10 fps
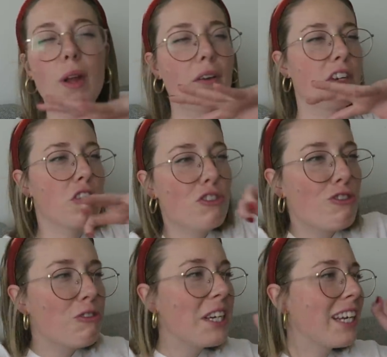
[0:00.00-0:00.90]
We have an
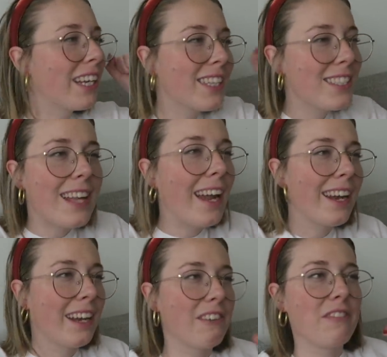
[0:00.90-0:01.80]
intriguing
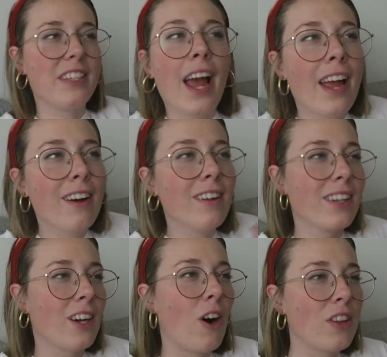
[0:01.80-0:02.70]
setting of
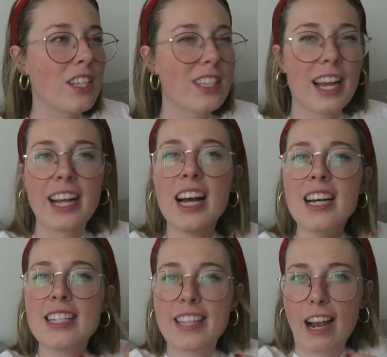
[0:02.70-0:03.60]
Yale and all these like
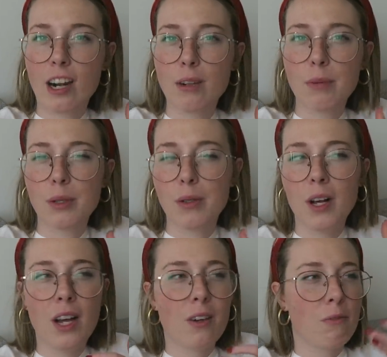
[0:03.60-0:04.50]
terrible